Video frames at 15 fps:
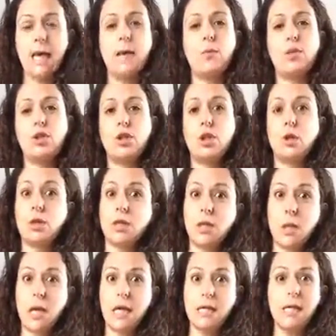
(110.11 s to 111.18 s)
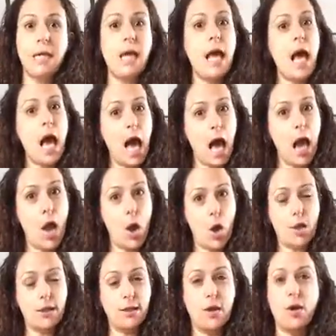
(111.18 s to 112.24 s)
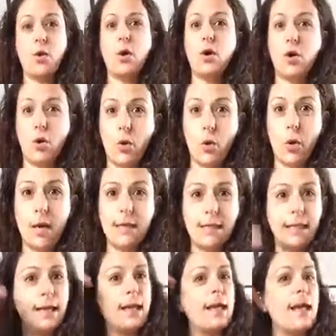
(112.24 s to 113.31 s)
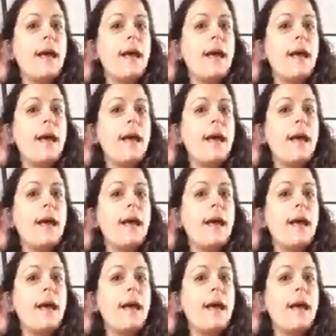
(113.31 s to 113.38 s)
And when she goes crazy, I also go crazy.